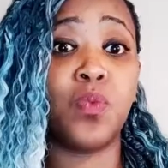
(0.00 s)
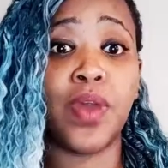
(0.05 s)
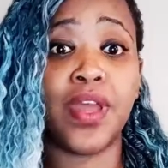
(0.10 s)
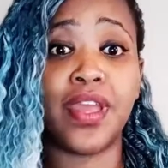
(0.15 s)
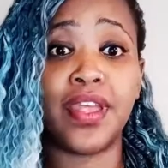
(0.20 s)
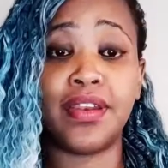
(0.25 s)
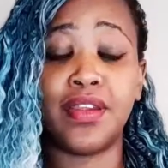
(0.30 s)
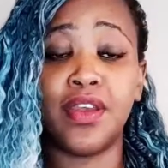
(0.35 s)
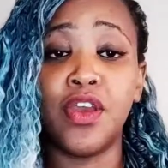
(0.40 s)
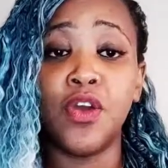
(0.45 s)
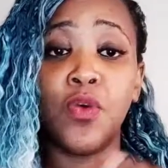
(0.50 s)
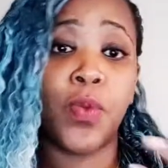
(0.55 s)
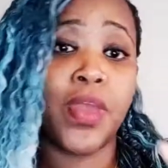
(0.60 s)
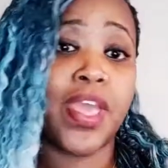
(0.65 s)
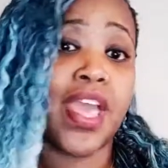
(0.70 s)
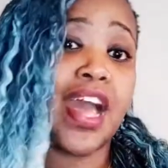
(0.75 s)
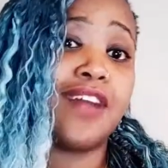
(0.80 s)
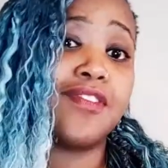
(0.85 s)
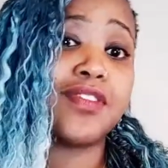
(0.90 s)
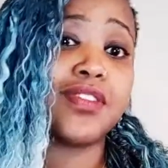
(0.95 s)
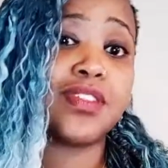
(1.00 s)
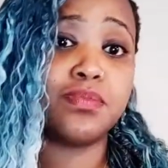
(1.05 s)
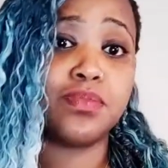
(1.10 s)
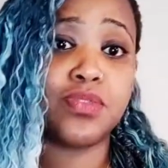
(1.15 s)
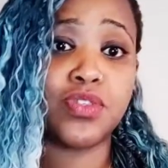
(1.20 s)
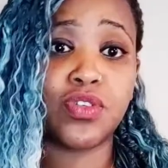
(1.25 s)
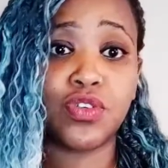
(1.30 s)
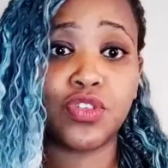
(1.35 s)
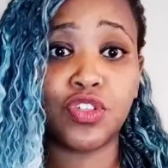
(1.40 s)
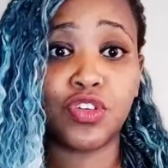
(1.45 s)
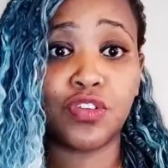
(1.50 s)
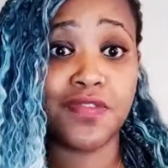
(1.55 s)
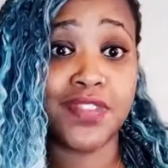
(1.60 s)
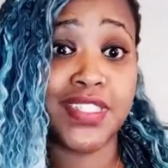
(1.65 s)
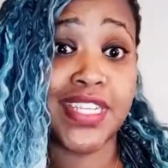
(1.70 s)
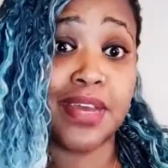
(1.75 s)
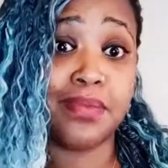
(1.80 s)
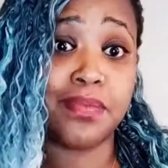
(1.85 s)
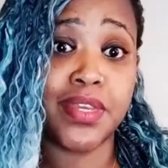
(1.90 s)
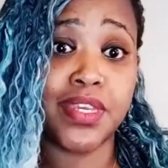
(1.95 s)
when we have some sort of
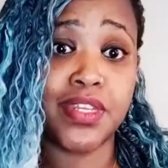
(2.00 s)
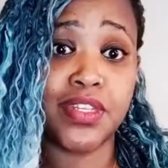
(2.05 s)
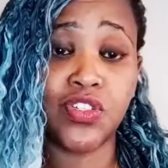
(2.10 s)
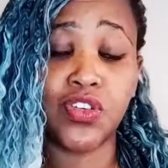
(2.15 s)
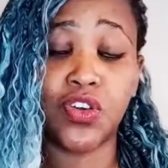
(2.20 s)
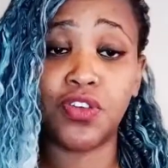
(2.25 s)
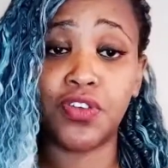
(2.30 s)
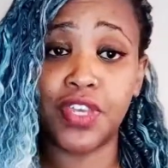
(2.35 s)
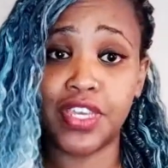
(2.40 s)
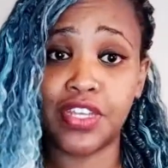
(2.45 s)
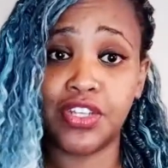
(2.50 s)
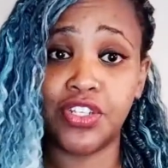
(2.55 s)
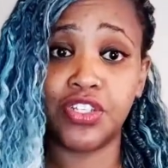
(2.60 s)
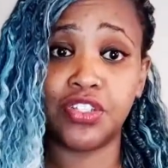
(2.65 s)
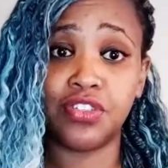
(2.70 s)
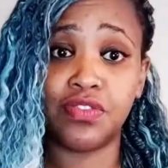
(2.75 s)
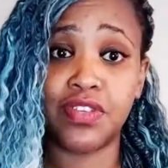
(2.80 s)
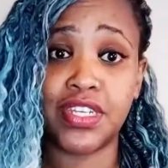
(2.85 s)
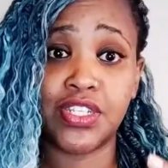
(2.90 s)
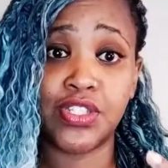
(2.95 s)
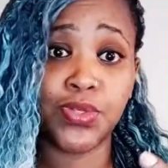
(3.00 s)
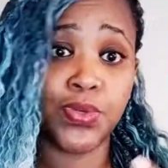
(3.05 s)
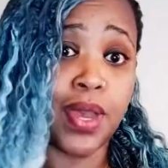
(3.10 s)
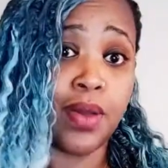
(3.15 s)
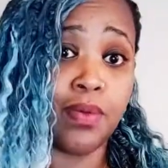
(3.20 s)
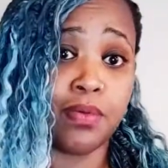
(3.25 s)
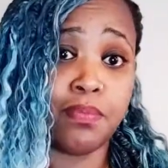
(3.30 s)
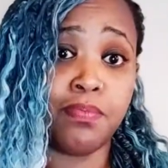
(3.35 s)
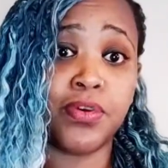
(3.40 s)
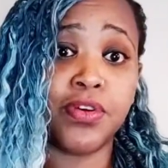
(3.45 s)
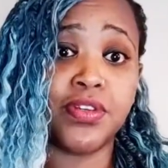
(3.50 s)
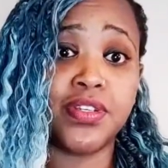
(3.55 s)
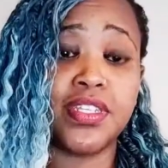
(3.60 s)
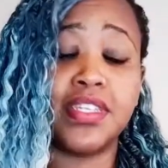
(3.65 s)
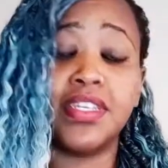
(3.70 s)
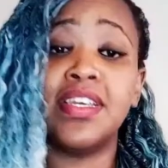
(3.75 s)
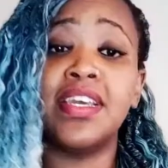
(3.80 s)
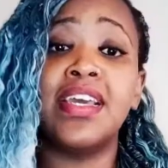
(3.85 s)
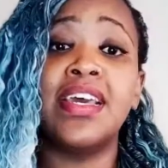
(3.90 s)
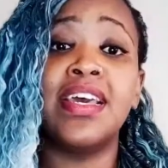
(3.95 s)
damage or injury to our
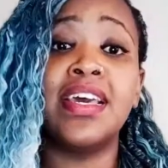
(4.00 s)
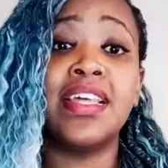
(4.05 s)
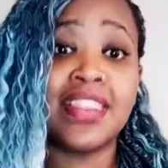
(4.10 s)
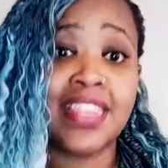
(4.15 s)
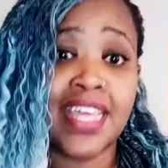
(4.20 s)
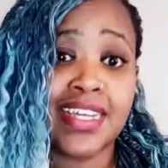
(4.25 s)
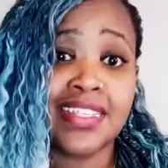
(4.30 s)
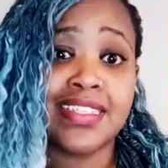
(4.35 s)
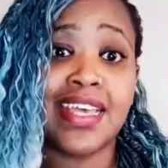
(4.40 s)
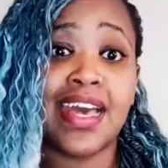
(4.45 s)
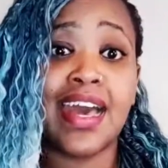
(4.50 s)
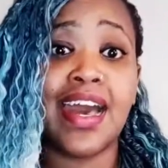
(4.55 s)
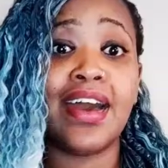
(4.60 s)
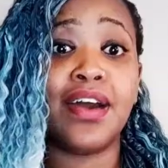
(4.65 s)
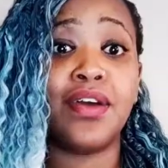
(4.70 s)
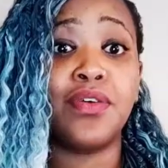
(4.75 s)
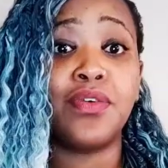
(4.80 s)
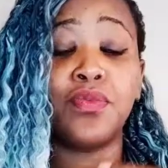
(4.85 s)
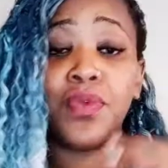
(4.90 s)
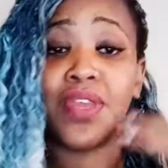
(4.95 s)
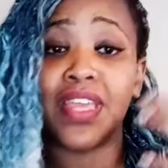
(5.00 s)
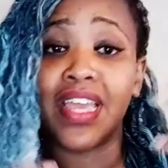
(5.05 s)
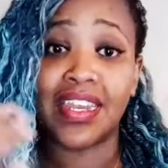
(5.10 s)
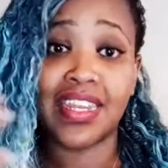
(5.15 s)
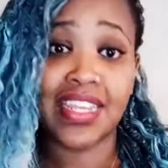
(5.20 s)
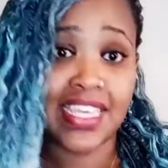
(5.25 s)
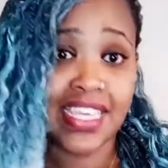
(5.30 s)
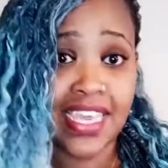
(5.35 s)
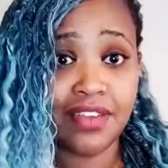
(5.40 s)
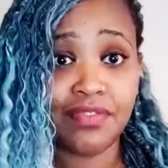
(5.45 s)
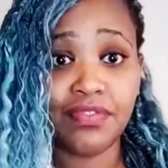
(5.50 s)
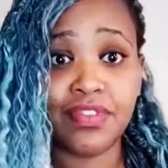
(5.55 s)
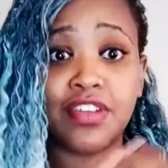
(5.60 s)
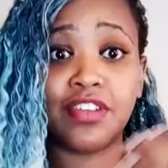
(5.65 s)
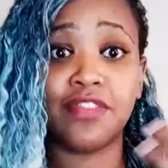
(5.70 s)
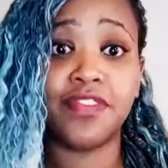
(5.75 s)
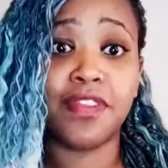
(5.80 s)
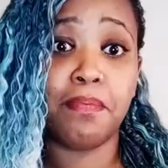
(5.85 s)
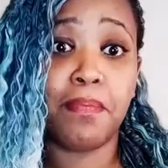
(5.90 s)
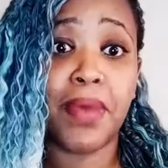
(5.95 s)
body. That's how we kind of get rid
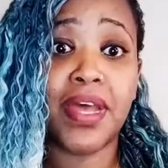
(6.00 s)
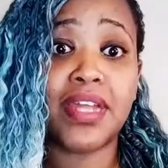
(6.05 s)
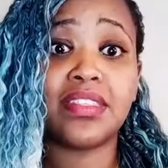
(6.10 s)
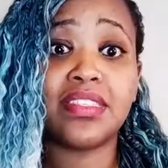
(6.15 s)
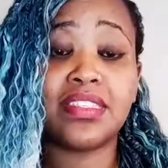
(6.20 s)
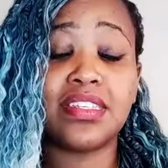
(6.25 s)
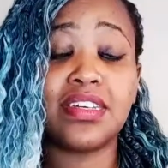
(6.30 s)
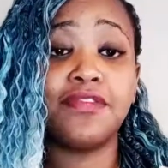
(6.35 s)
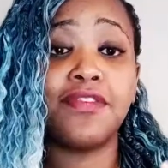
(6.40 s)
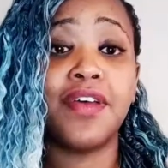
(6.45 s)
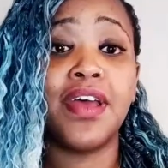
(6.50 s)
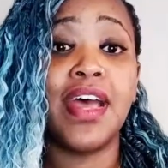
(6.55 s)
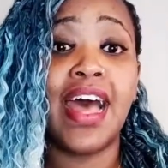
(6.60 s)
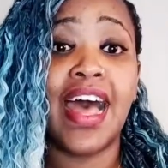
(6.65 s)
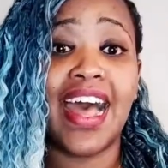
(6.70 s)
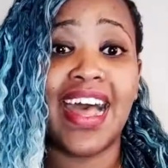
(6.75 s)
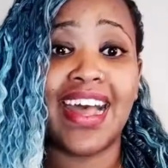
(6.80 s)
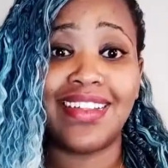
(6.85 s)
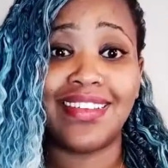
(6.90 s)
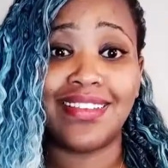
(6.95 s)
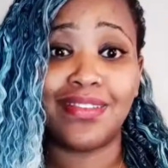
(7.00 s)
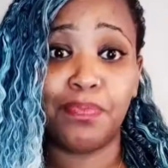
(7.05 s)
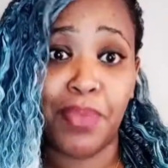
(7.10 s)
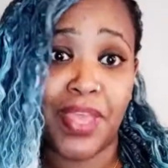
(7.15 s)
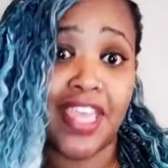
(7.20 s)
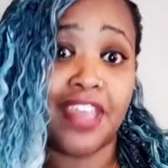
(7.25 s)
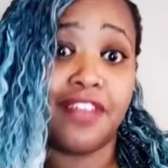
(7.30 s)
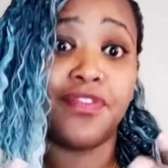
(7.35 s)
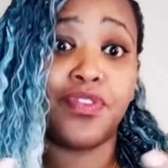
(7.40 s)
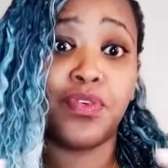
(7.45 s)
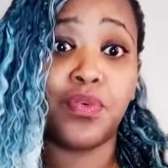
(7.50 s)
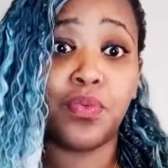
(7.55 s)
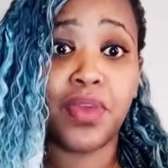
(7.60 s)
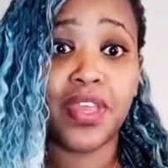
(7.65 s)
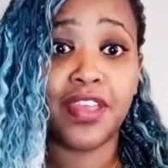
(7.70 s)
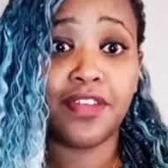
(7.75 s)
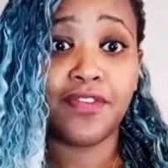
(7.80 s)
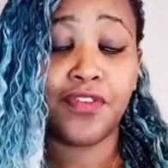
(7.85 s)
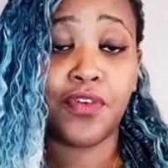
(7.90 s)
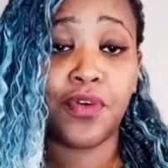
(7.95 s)
of the bad stuff and pave the
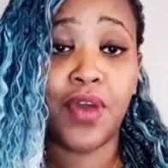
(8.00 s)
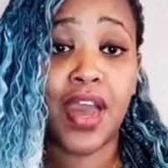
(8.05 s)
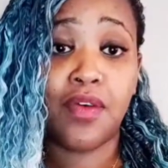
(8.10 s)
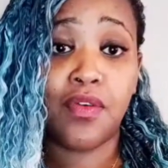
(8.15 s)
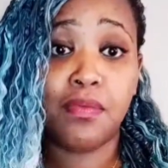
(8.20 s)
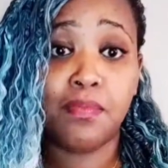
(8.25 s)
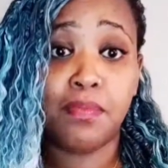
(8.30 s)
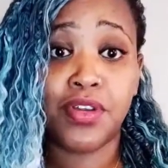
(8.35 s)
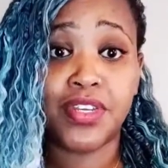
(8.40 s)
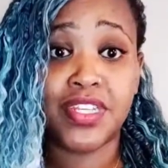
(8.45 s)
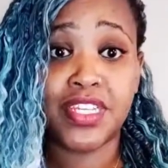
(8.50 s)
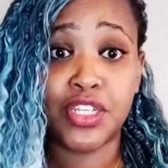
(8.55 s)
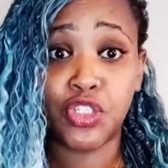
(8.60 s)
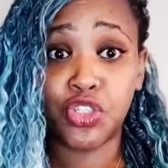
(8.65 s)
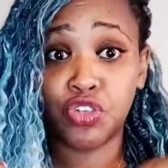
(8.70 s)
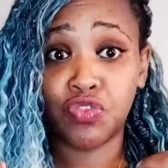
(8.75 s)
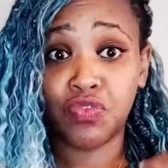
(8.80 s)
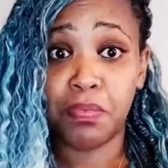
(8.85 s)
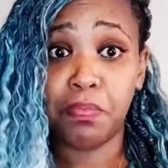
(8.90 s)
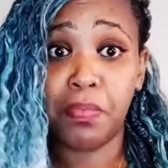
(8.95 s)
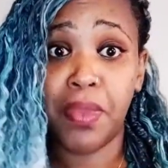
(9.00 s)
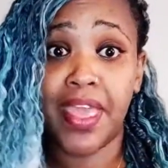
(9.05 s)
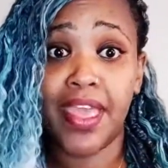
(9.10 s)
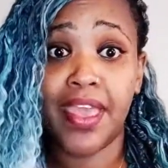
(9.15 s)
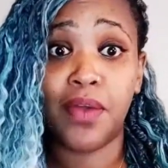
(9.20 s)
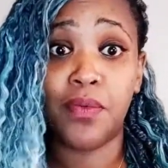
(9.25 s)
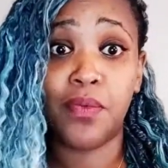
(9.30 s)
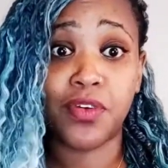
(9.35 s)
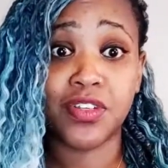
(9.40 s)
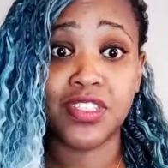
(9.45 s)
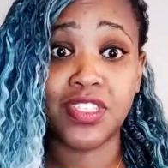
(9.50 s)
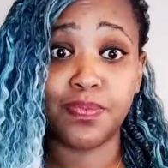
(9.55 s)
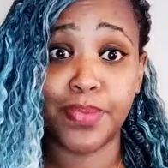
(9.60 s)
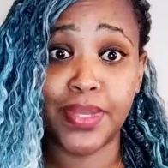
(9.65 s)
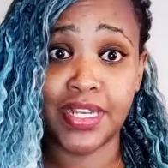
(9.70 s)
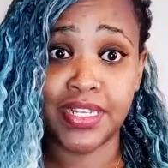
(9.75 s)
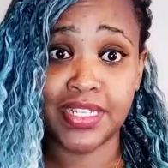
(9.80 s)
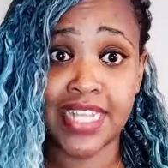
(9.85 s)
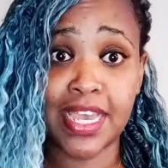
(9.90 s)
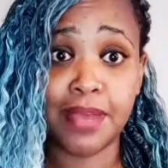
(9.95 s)
way for our body to repair what's
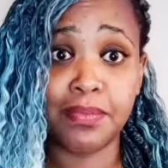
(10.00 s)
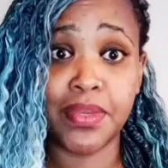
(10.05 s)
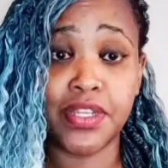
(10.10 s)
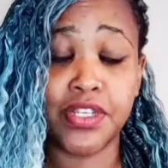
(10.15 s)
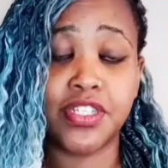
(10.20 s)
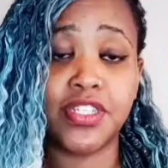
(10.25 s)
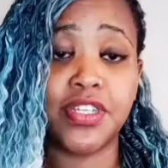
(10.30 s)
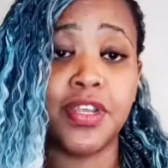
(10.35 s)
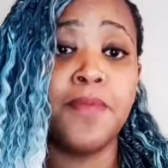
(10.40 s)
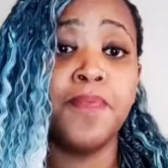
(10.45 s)
been damaged.